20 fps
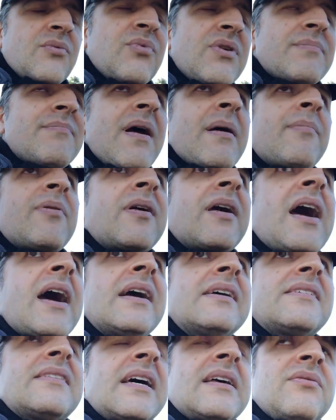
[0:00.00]
Remember,
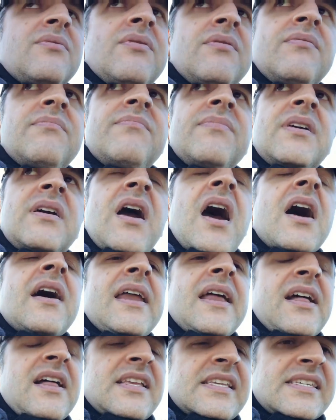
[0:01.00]
guys, that
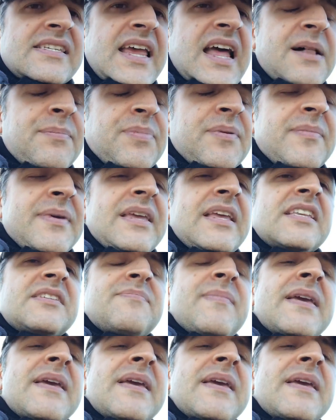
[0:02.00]
God is helping me,